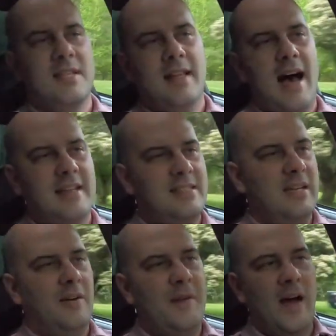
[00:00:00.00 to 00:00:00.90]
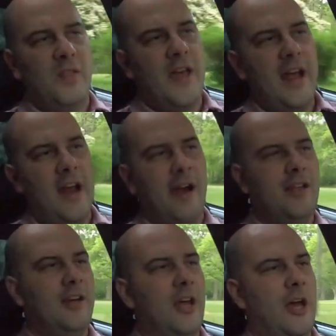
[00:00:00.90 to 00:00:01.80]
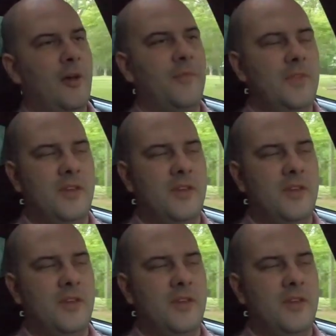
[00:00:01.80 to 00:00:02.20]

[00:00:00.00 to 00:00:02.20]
a lot of stuff out there. You know,